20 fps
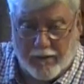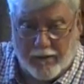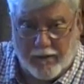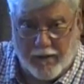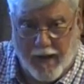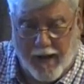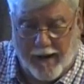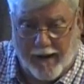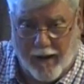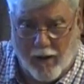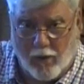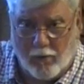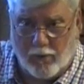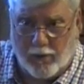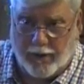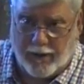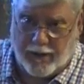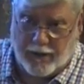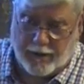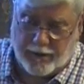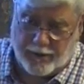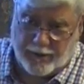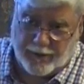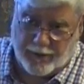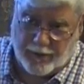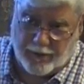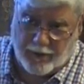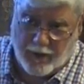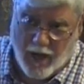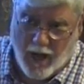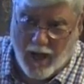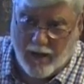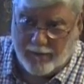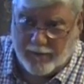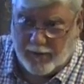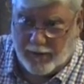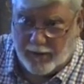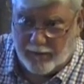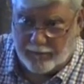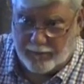not only is it
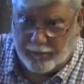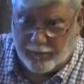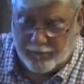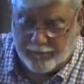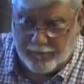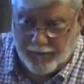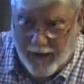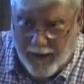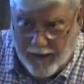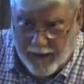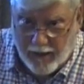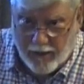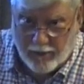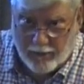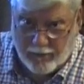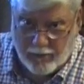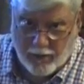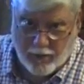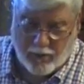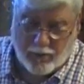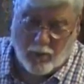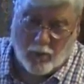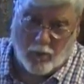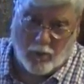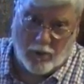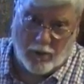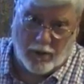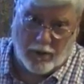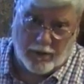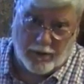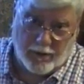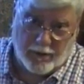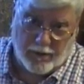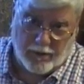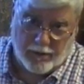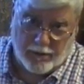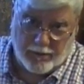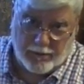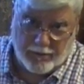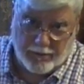common and profound, uh,
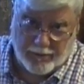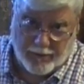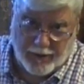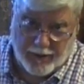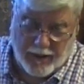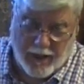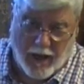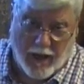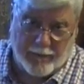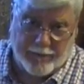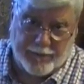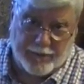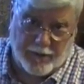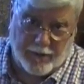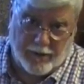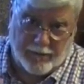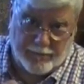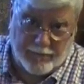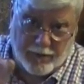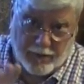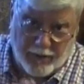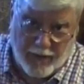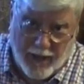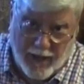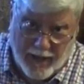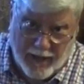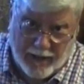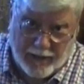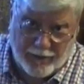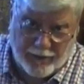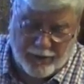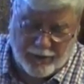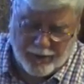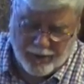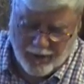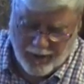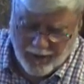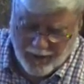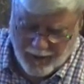uh, the option of Kadesh